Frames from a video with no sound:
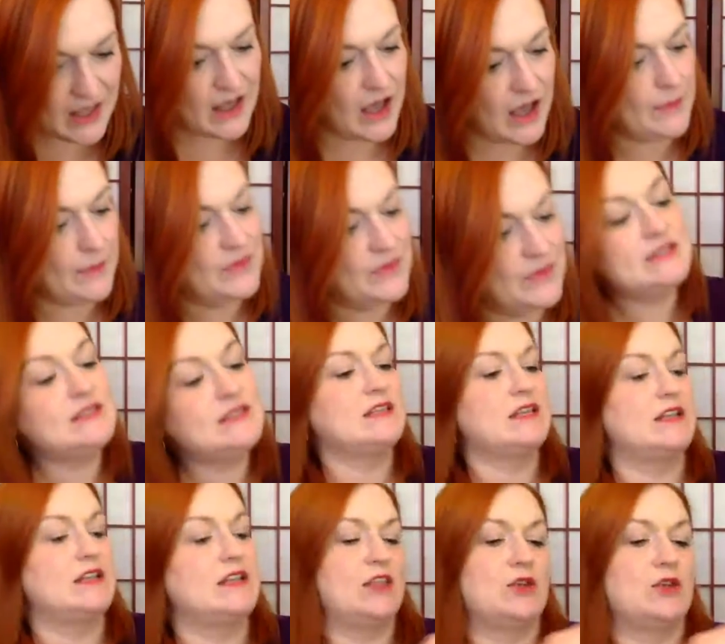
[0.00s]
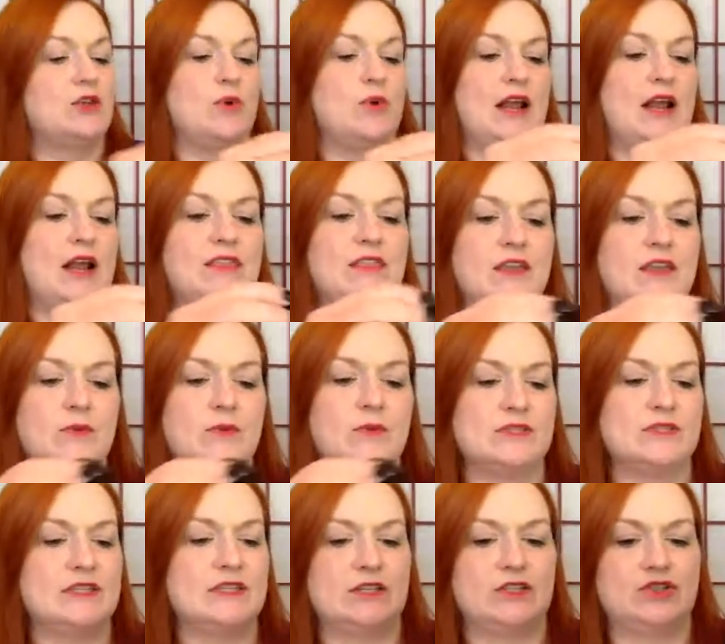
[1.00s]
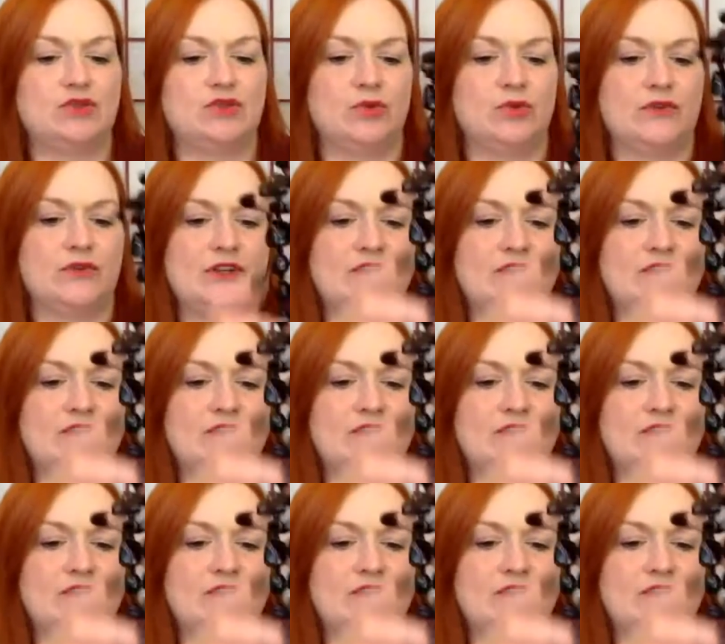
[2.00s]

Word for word: Um, this is another one I think was in a jewelry